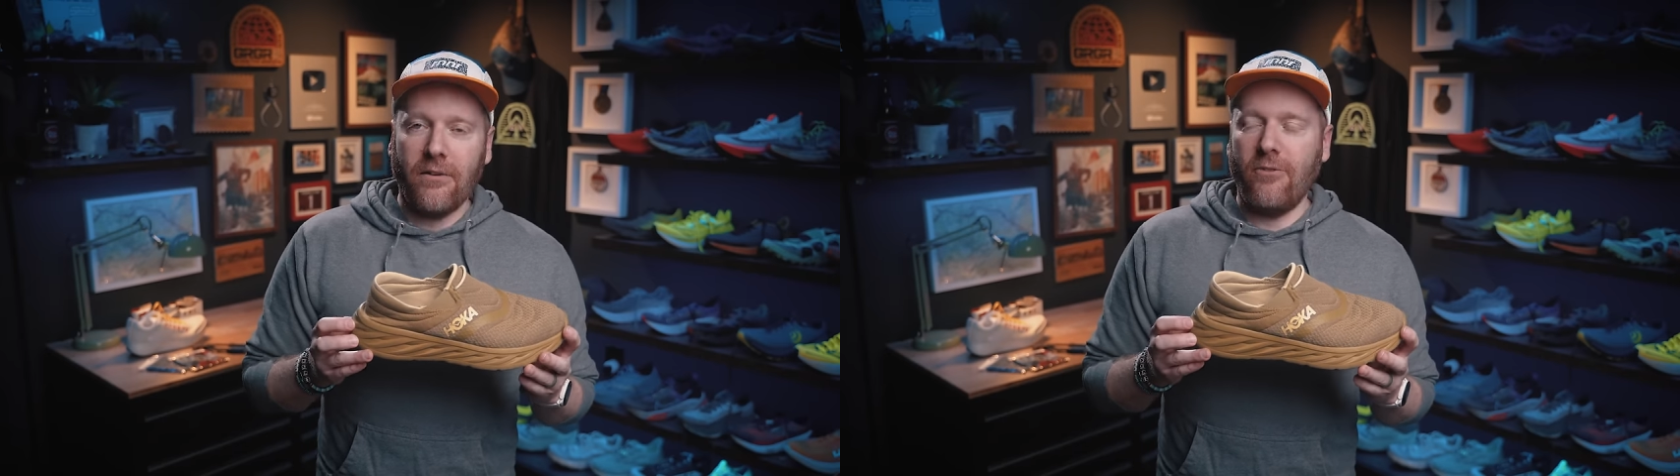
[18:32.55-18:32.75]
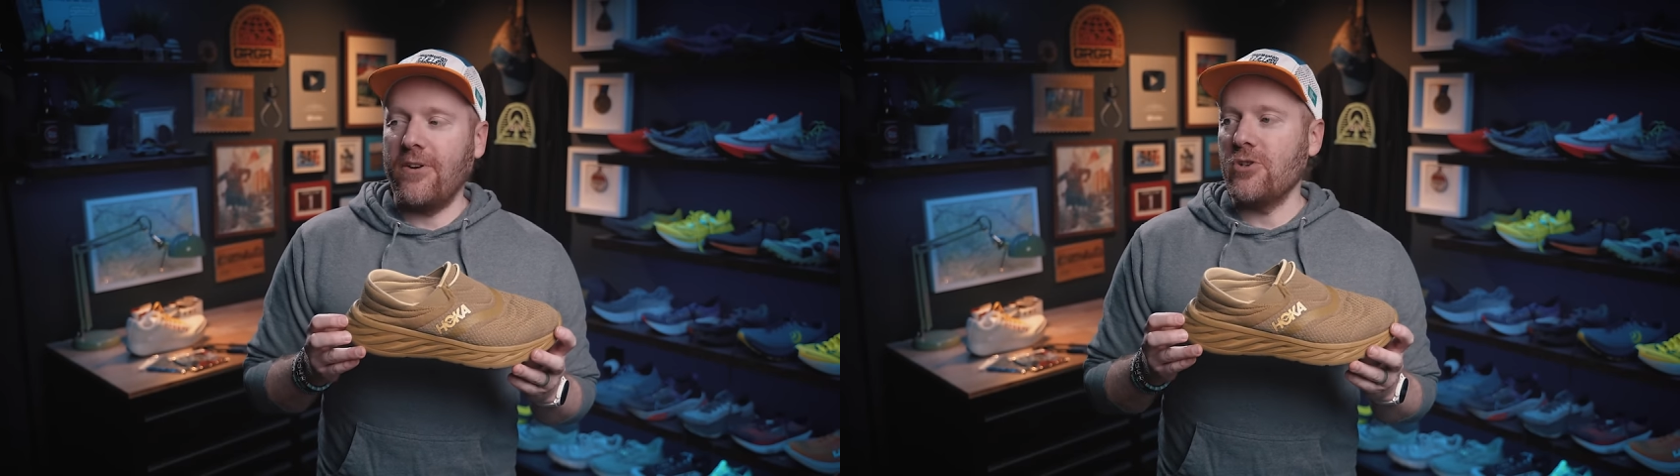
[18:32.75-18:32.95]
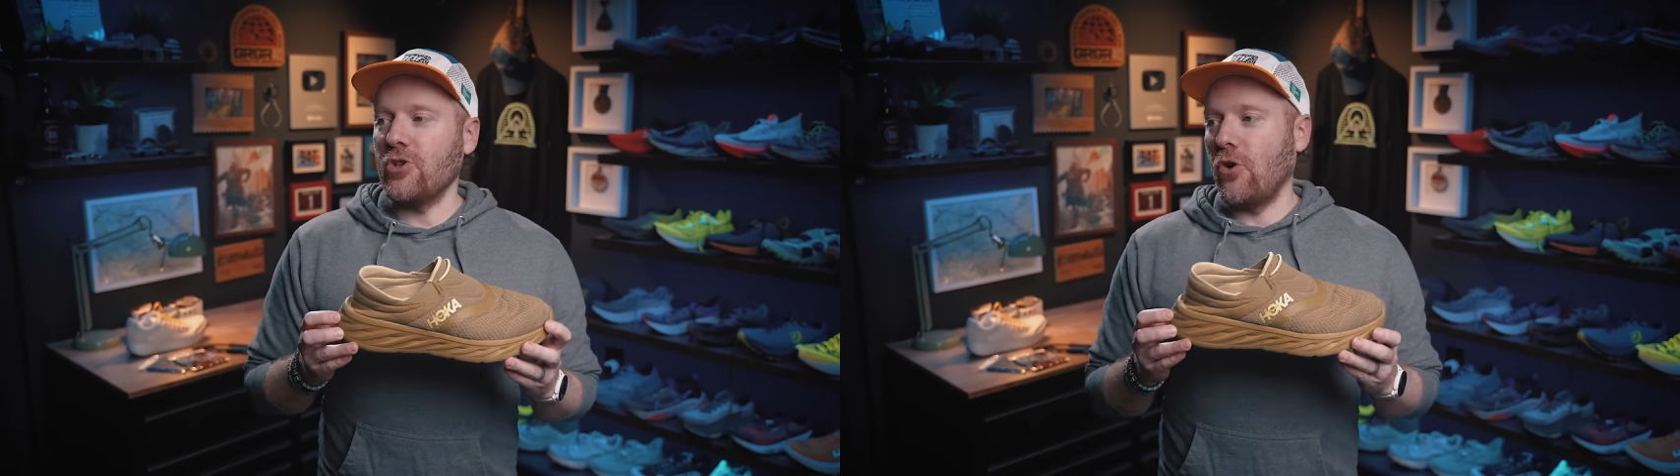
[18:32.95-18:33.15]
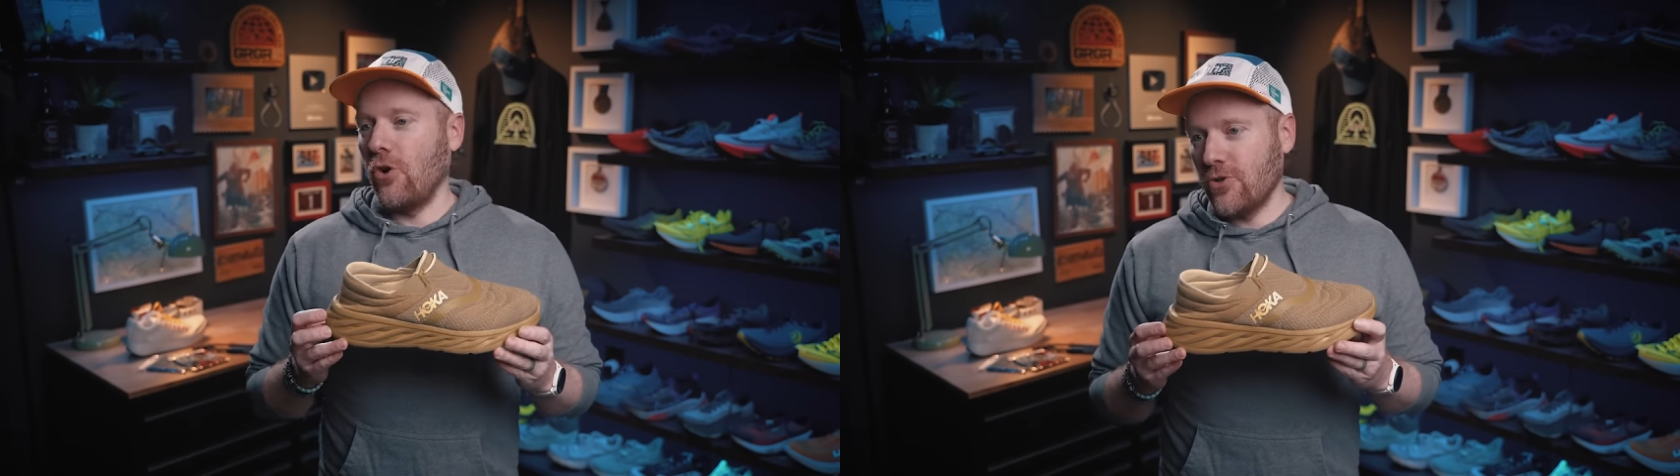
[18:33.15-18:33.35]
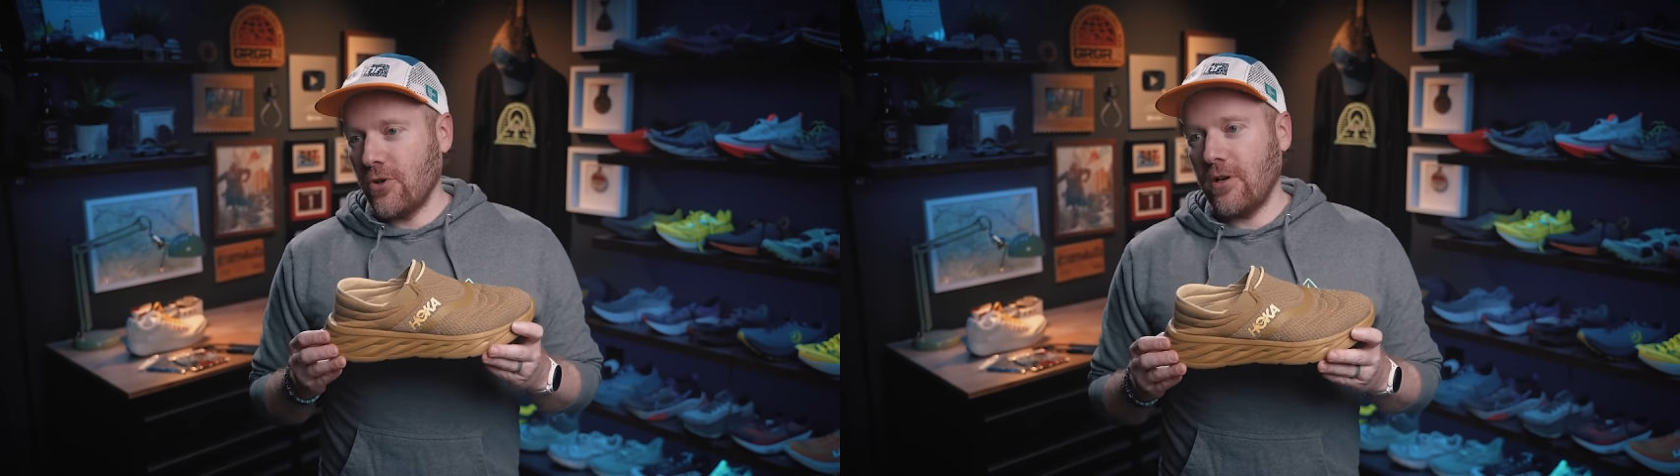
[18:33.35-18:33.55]
if you finish an
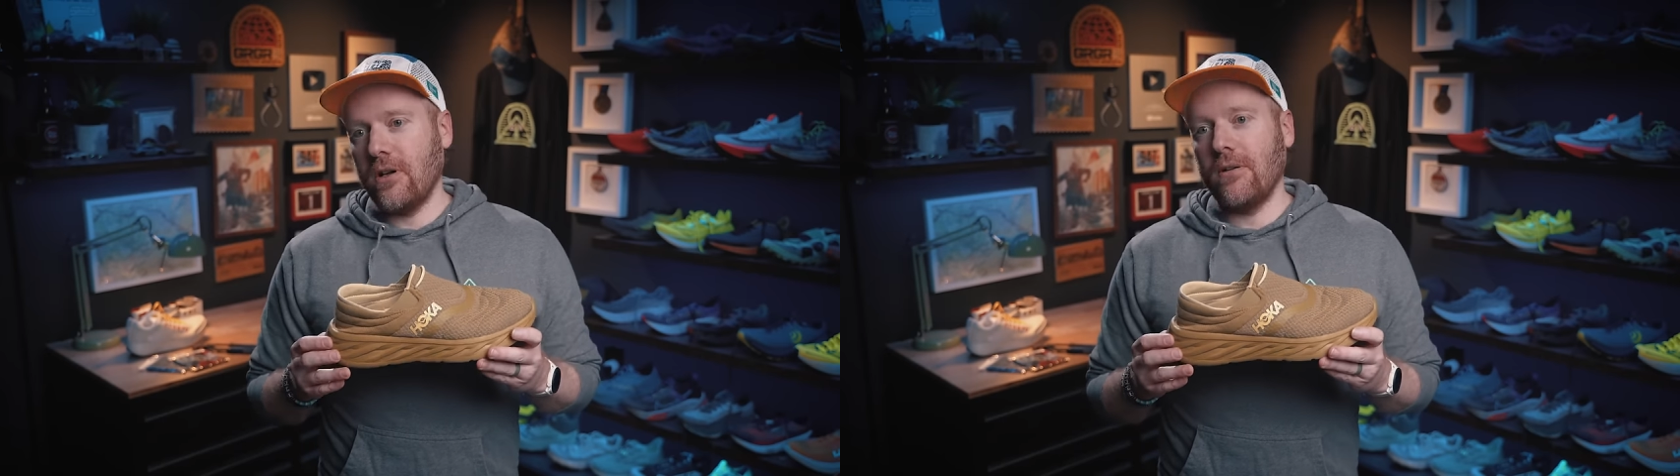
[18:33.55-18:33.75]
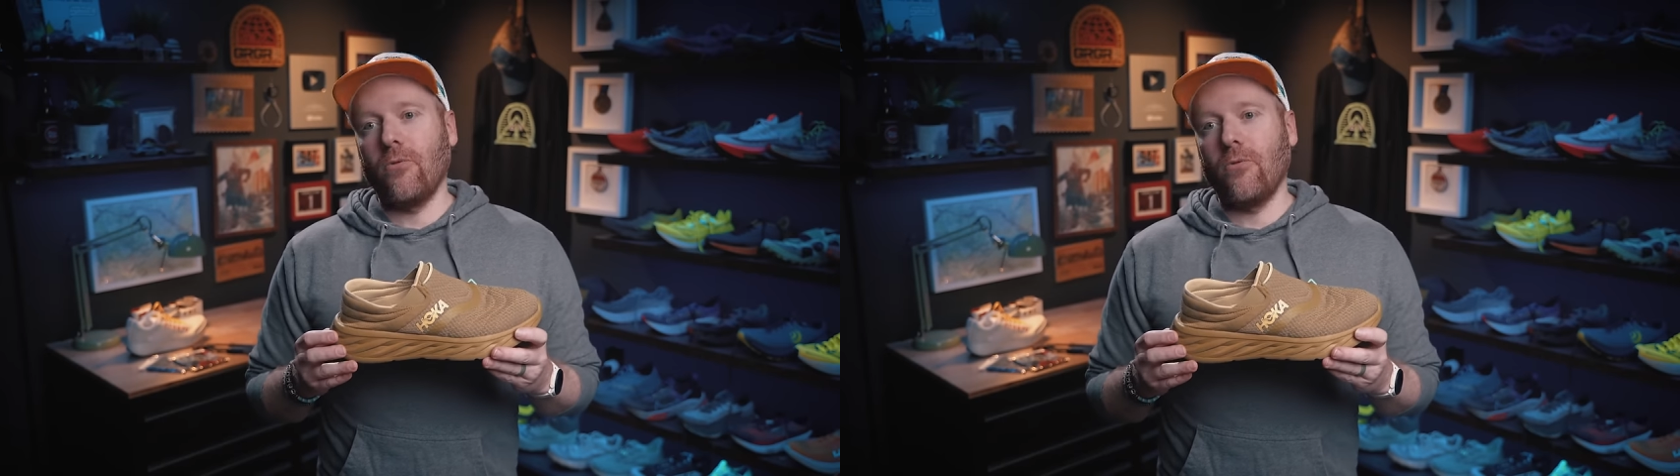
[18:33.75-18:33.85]
ultra,